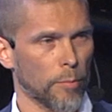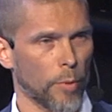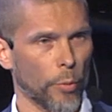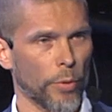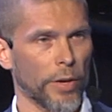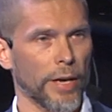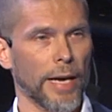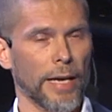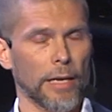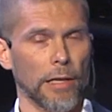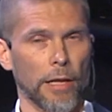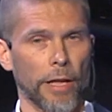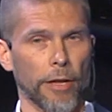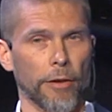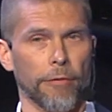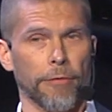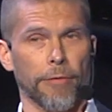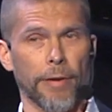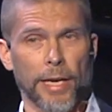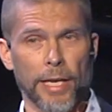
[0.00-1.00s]
but we had a lot
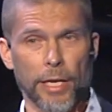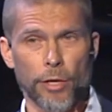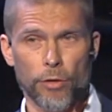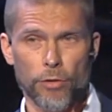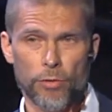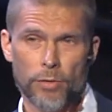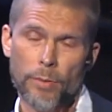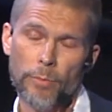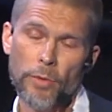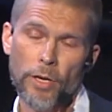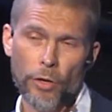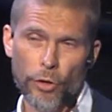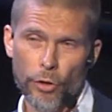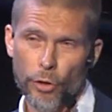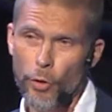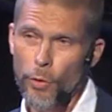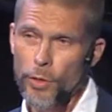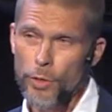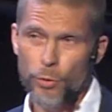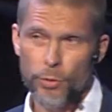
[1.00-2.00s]
of failures. I'm not going to
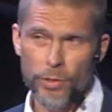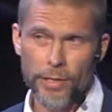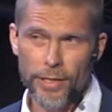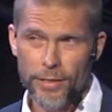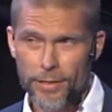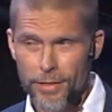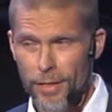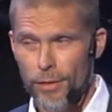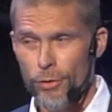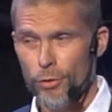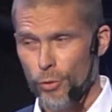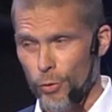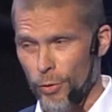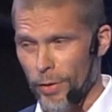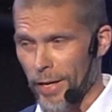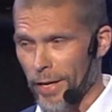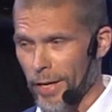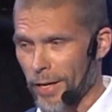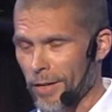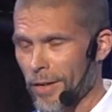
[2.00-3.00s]
go into details
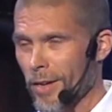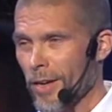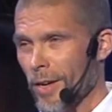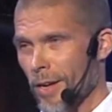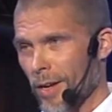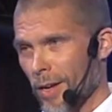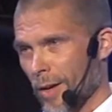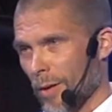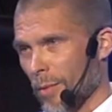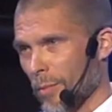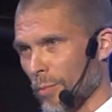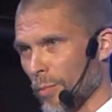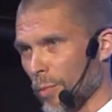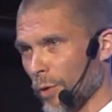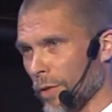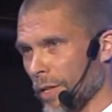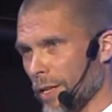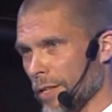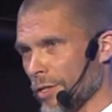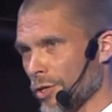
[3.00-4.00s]
today,
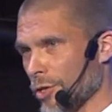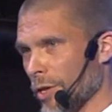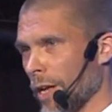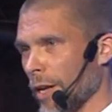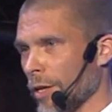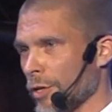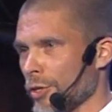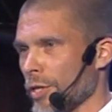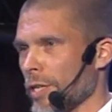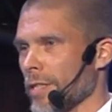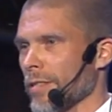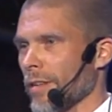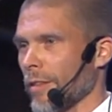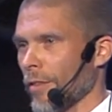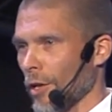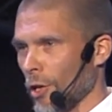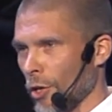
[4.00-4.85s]
but these challenges and the